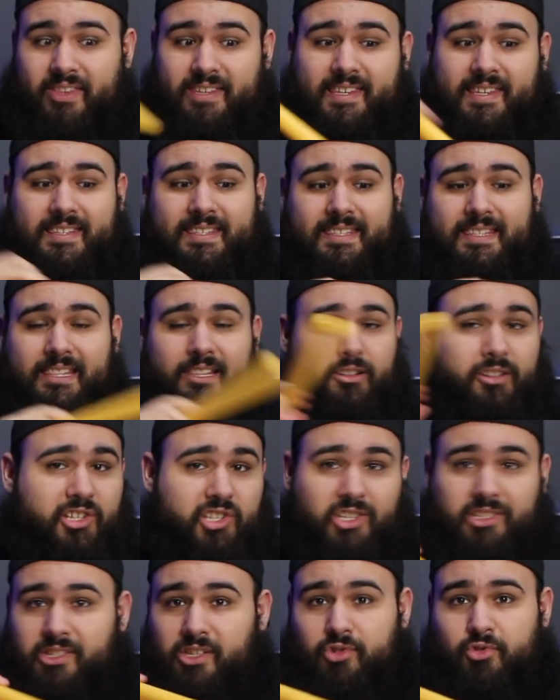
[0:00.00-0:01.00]
This is literally
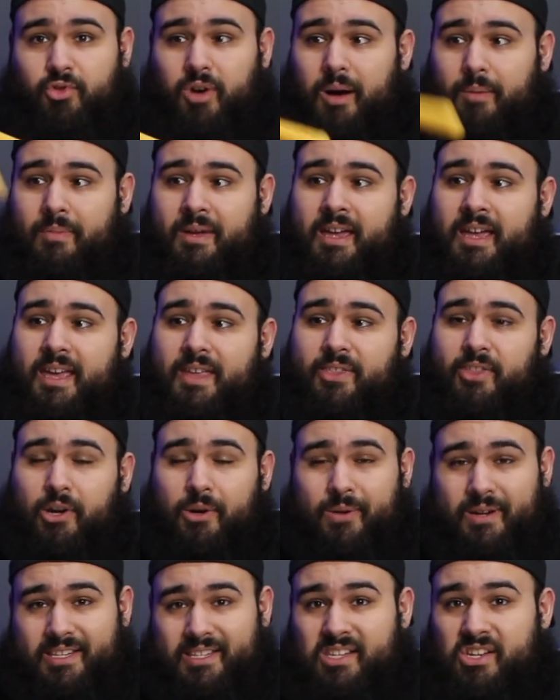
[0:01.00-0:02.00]
just a drum.
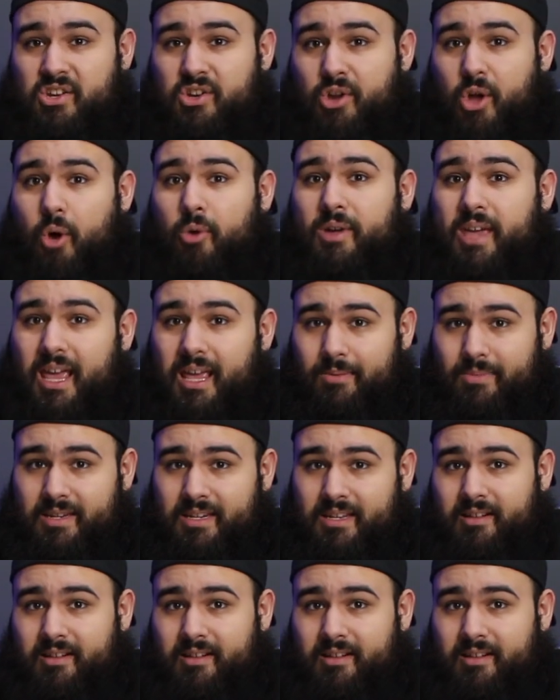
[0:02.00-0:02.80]
There is no game in